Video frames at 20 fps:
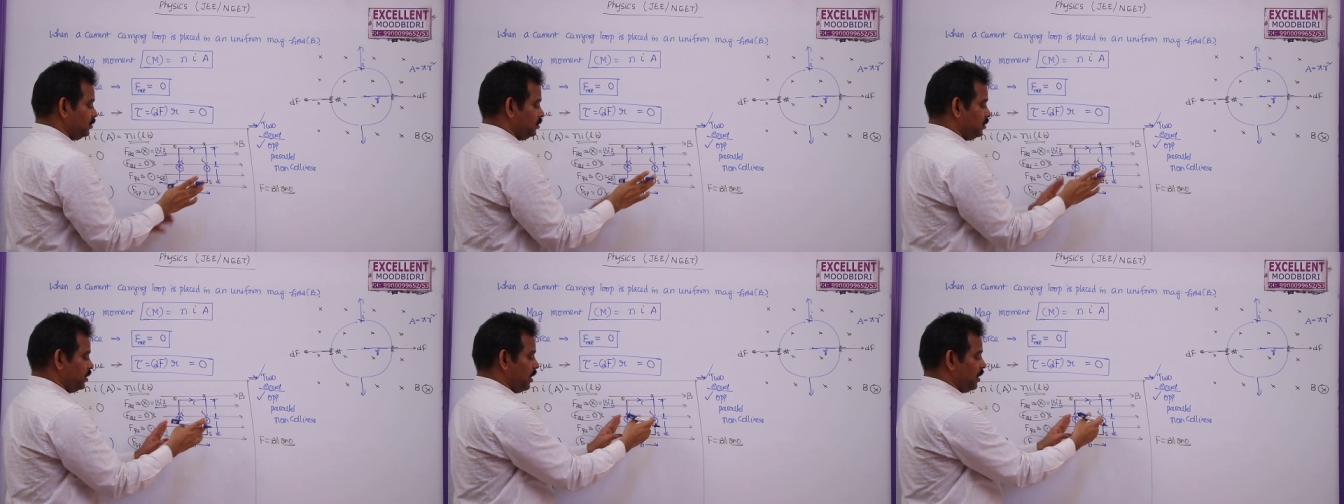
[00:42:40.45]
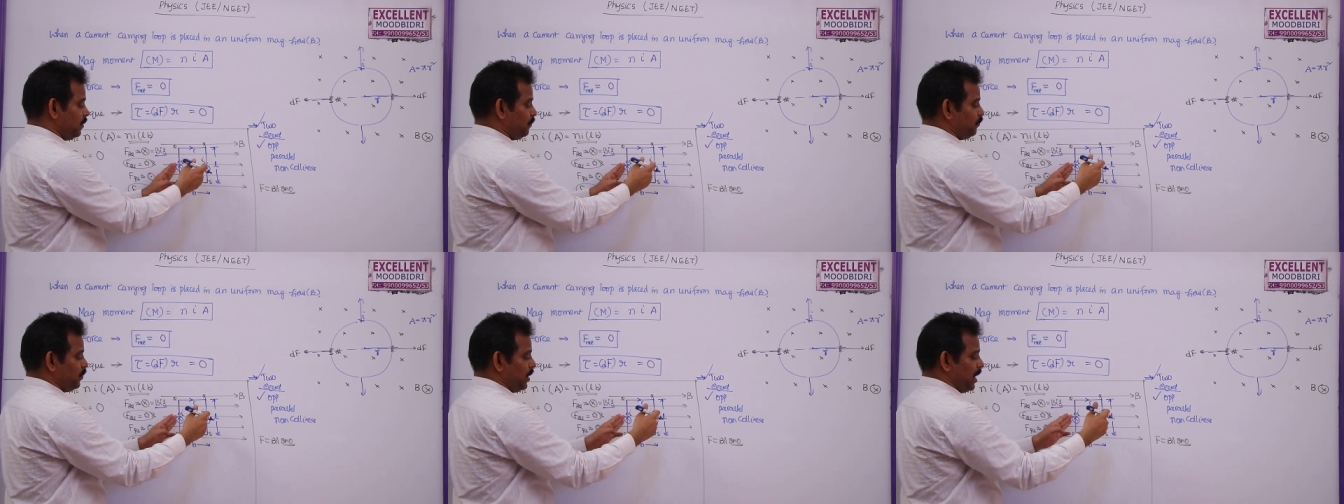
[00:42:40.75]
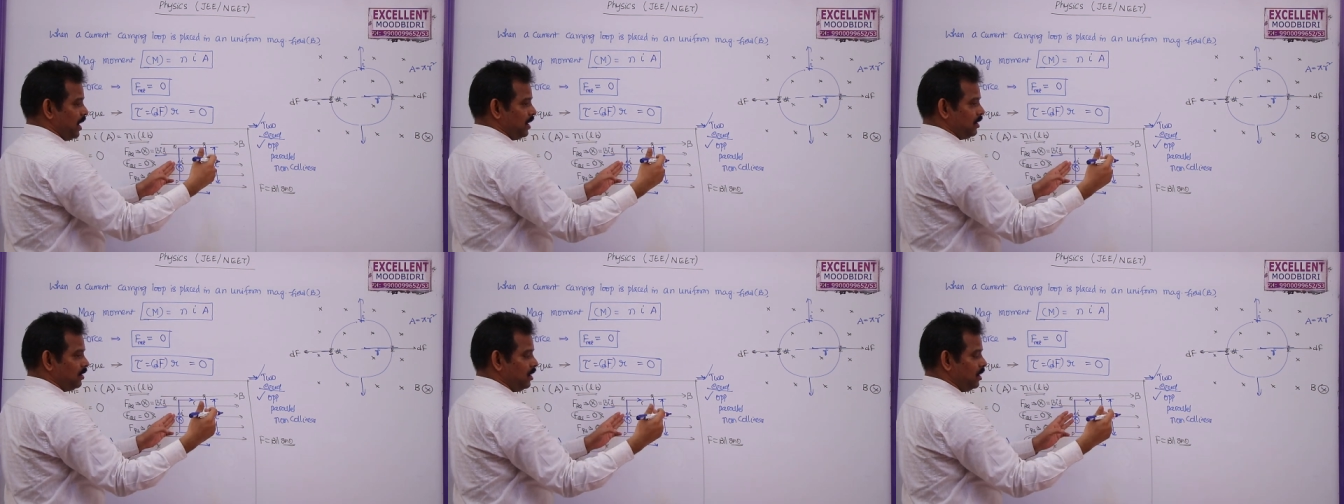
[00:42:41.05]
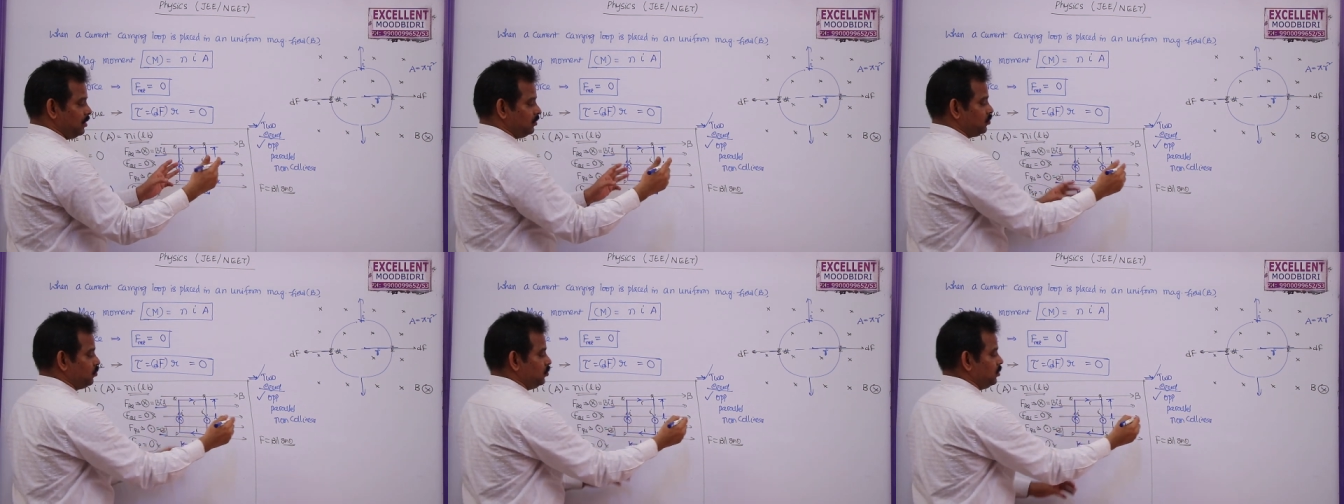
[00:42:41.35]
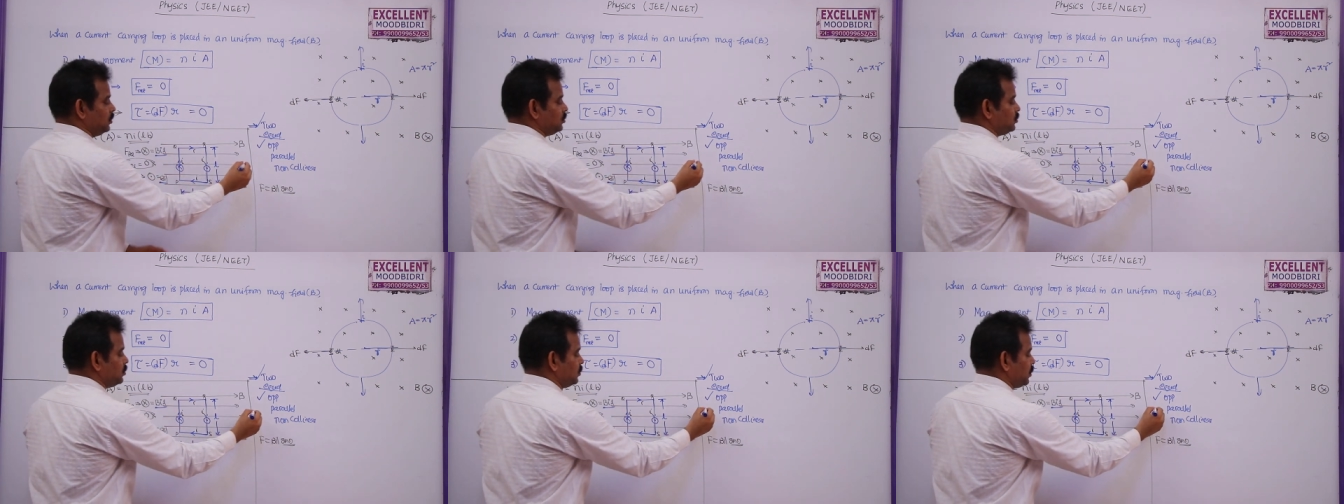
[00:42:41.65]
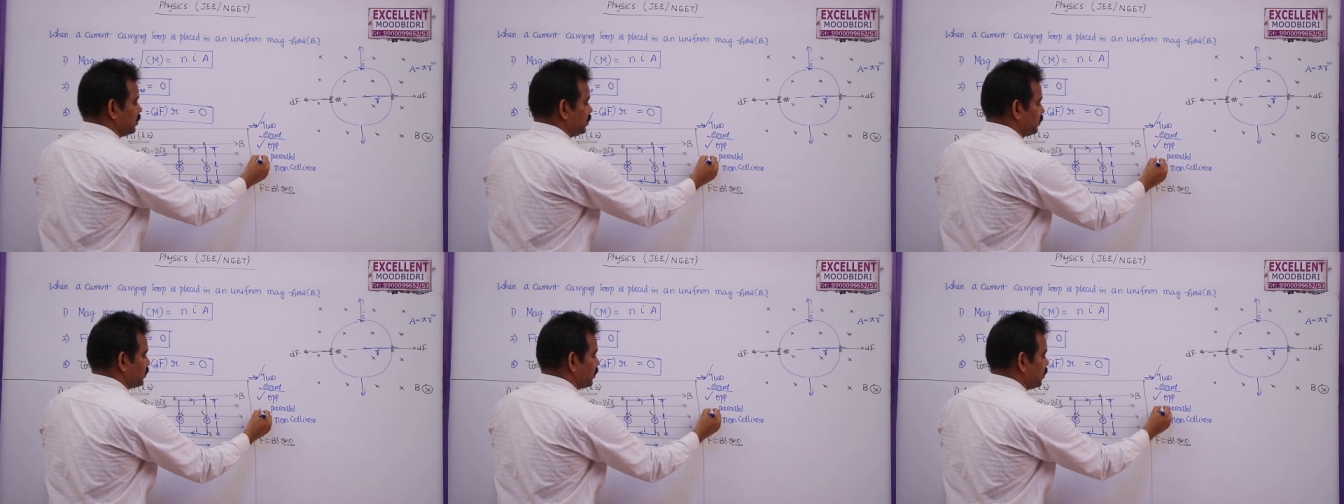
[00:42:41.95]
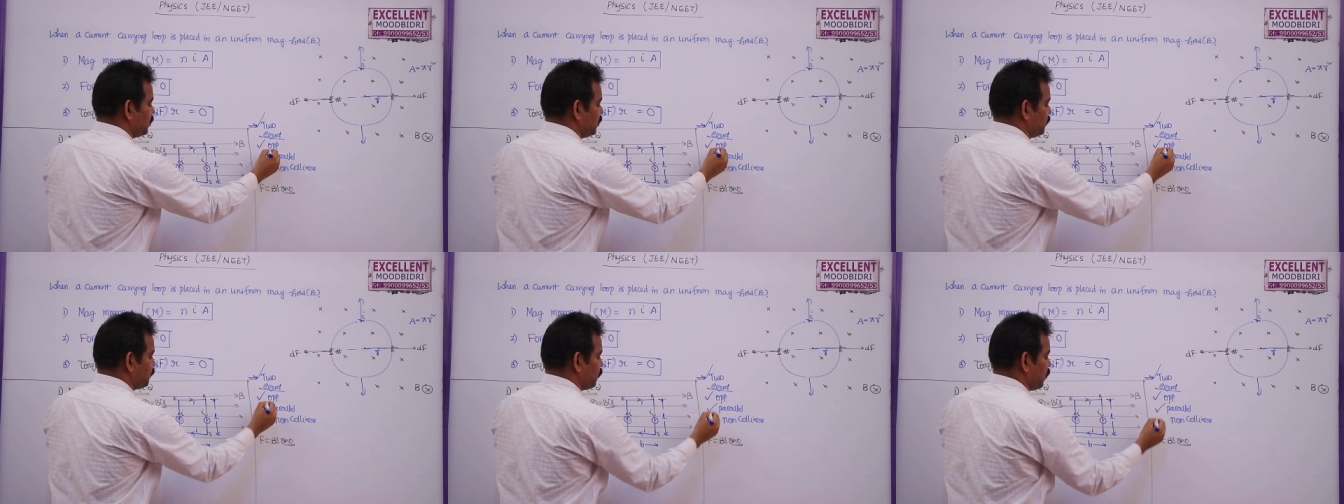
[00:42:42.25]
they are parallel to each other at
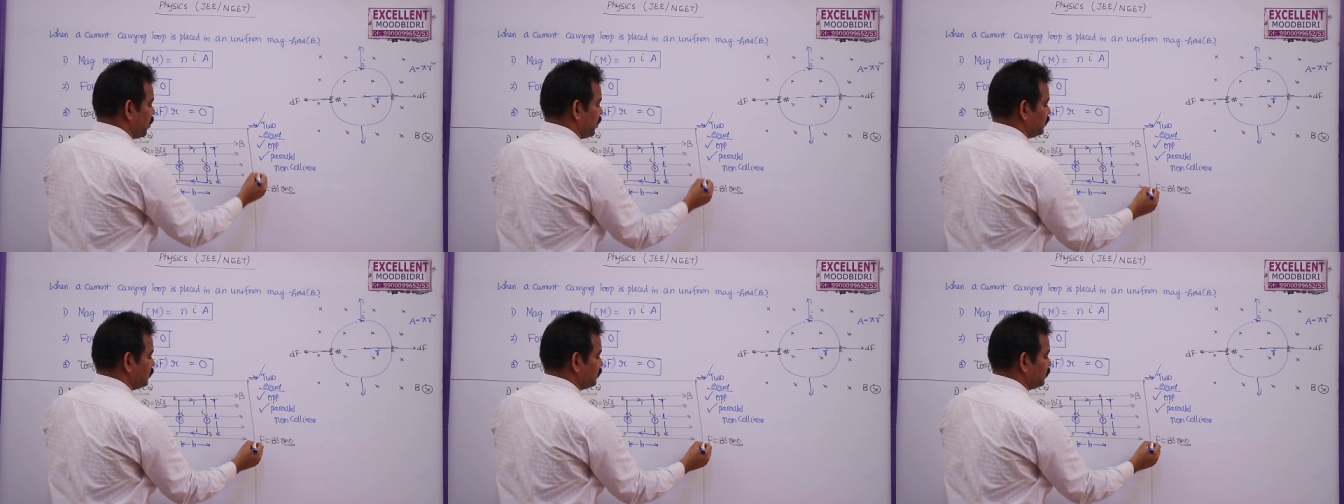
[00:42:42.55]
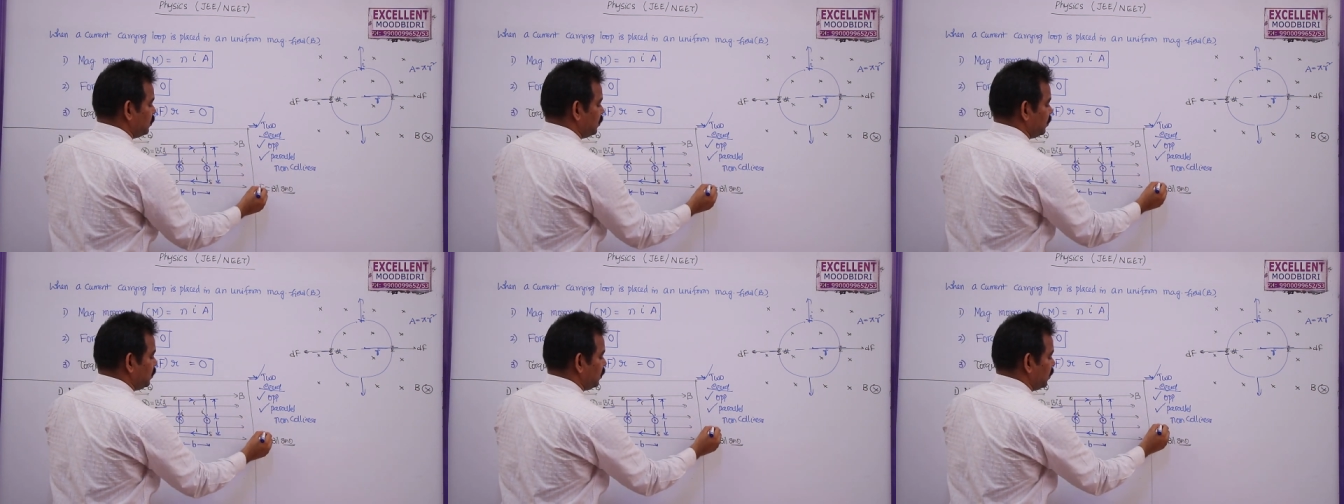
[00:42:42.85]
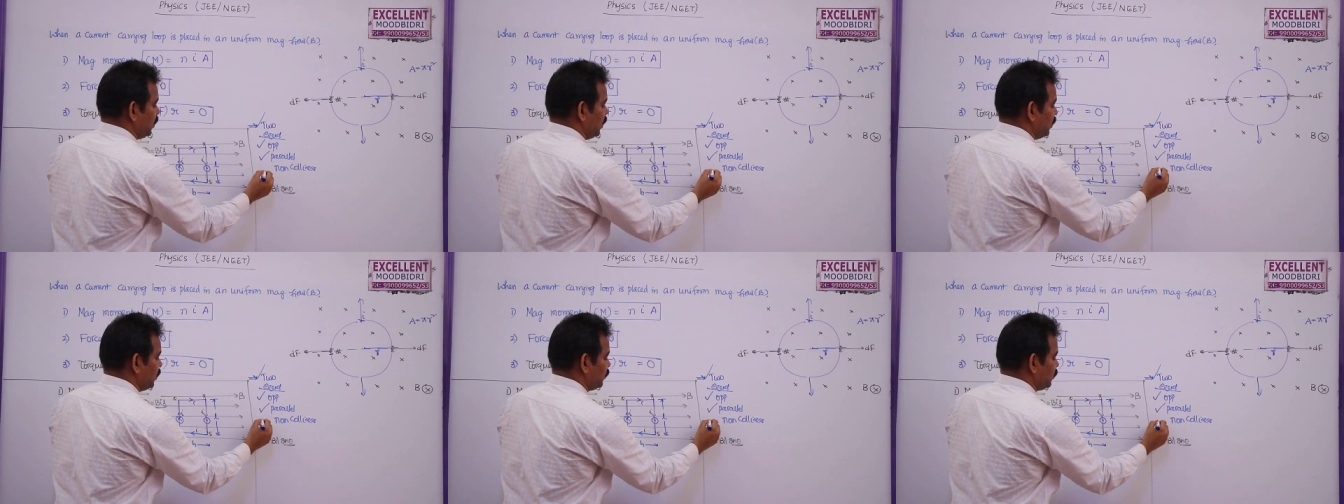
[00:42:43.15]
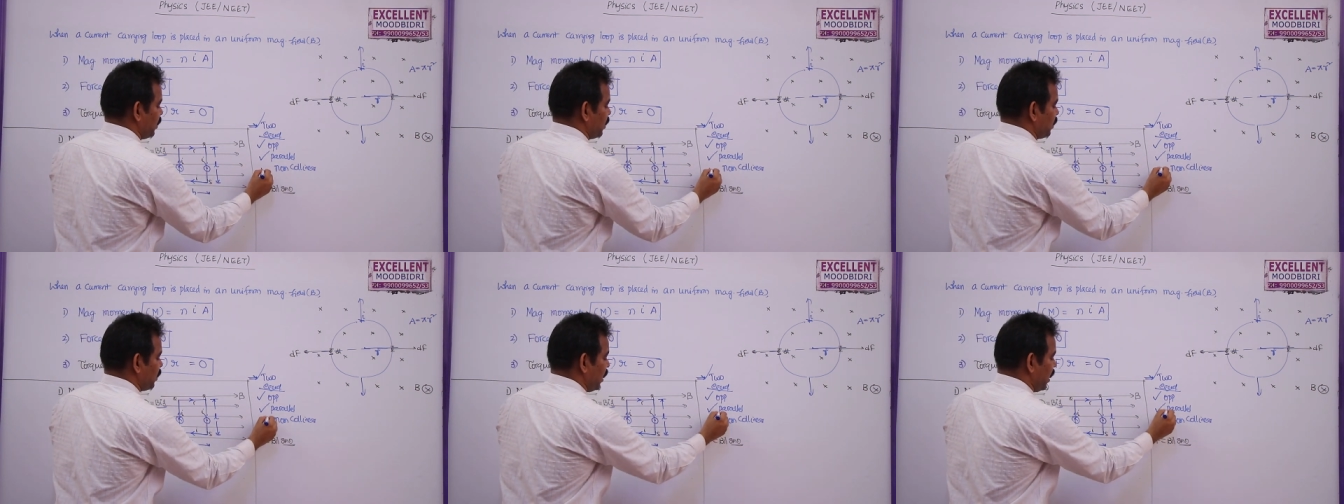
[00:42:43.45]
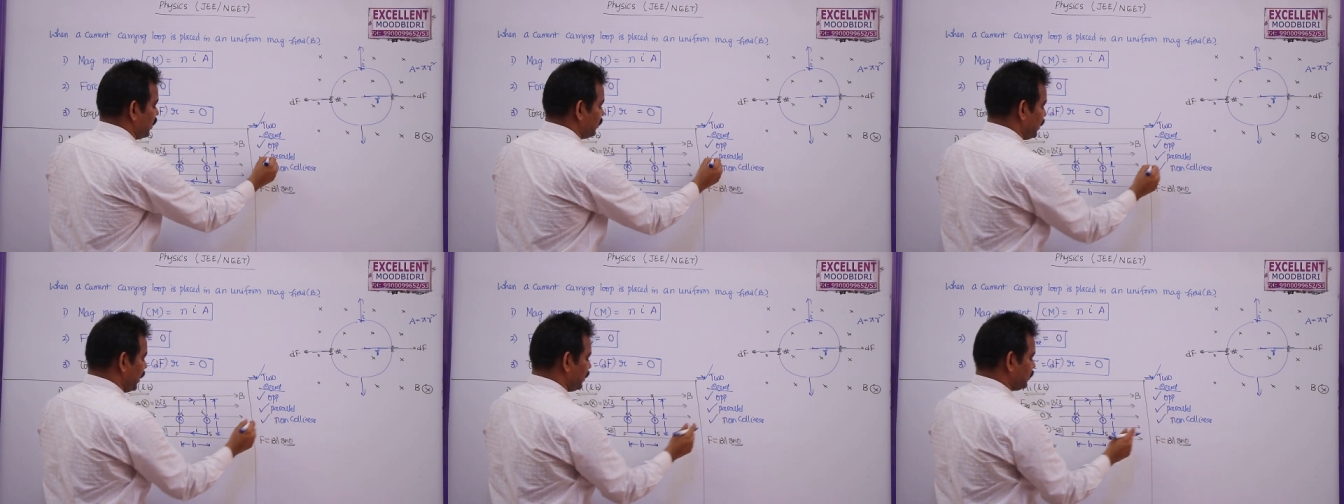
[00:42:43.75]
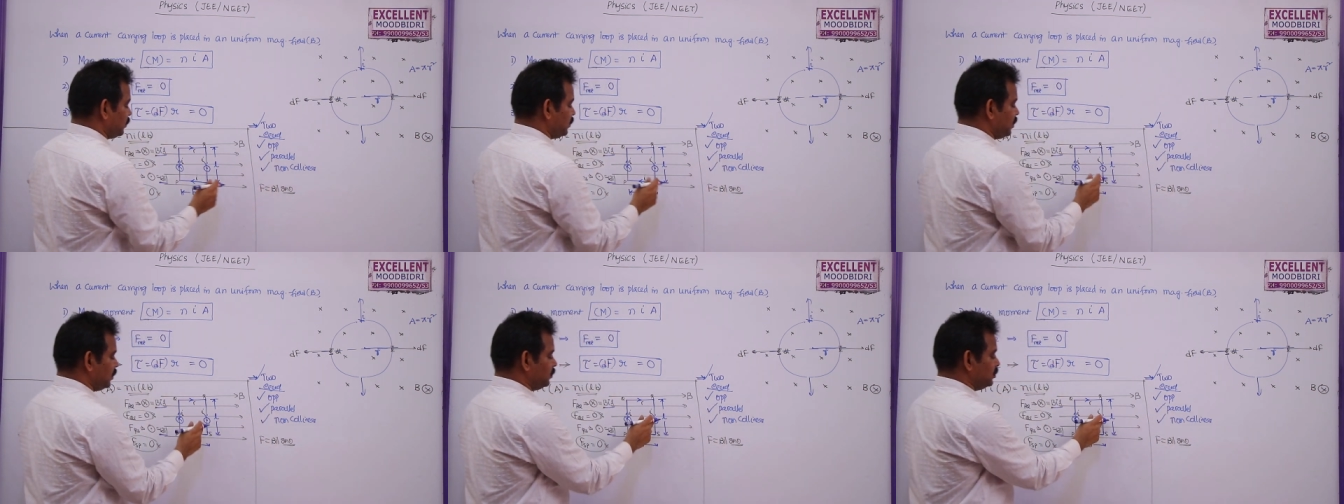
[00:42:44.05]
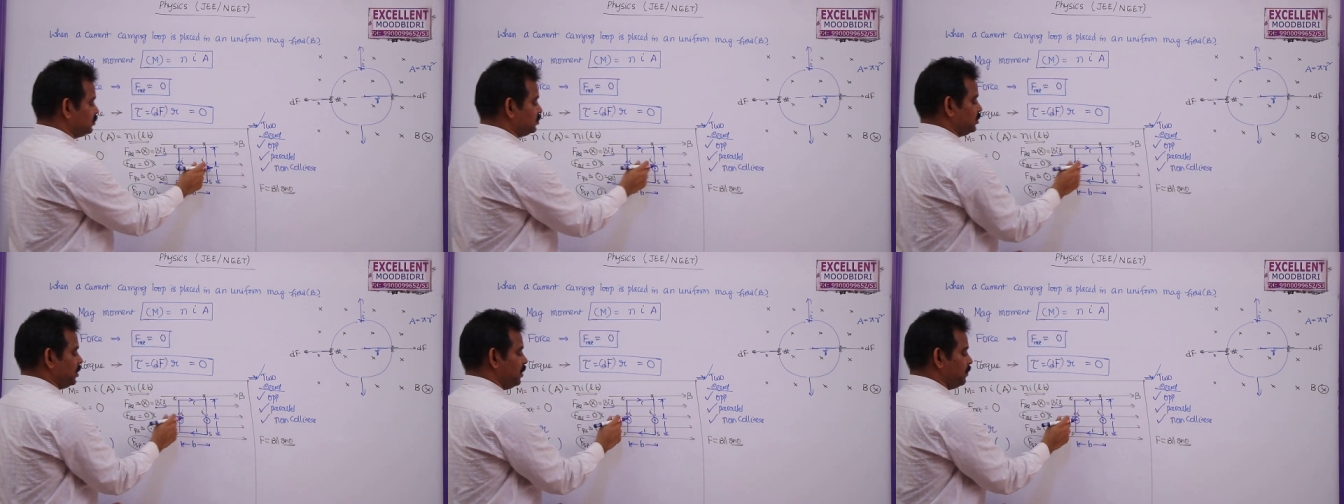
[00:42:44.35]
any point and they are not acting at the
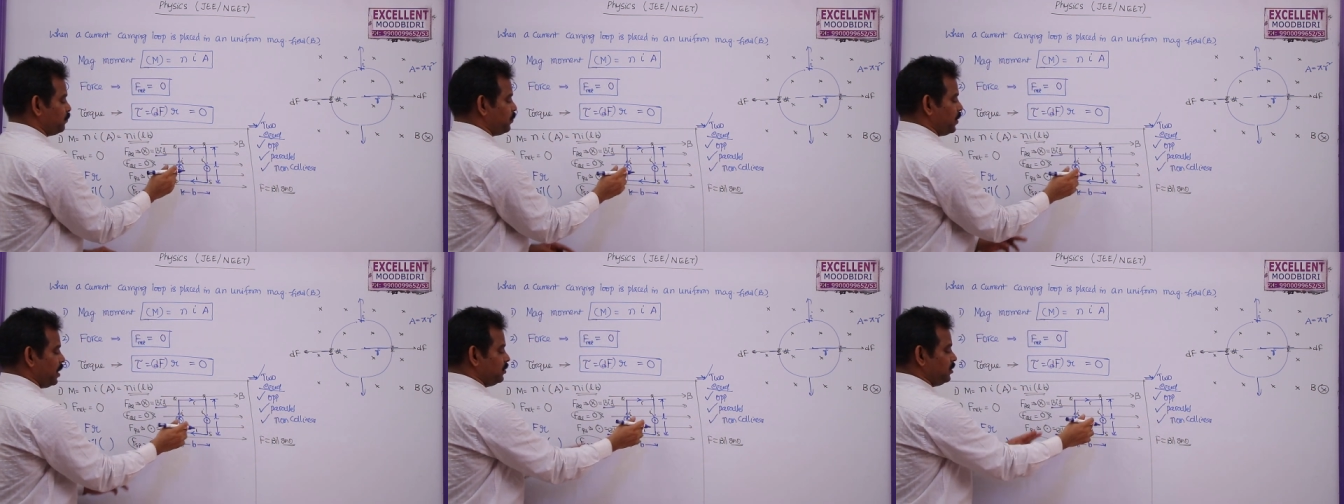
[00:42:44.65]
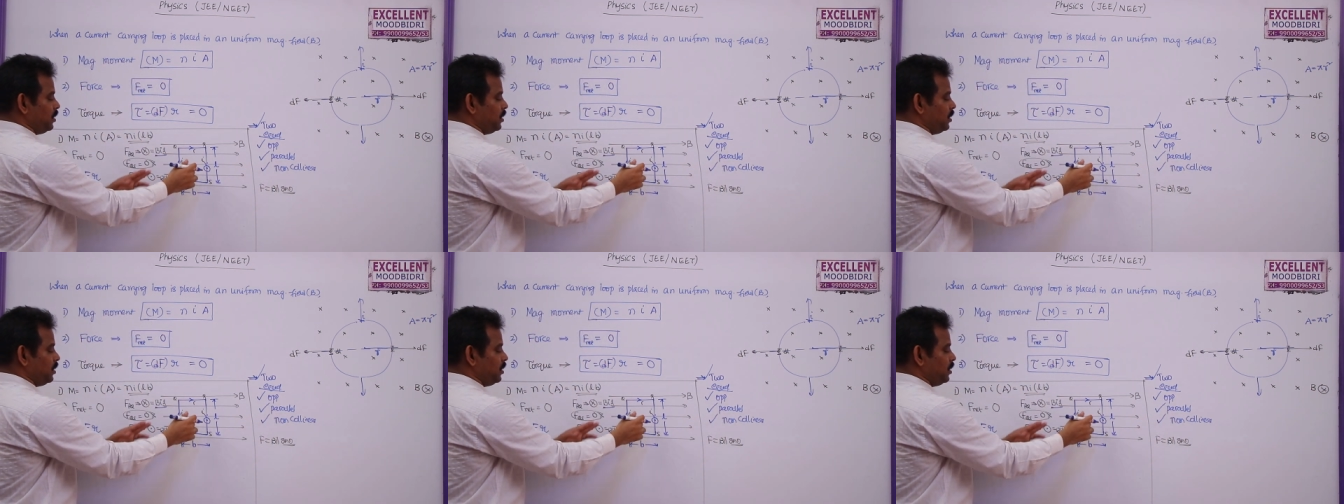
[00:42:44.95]
same point,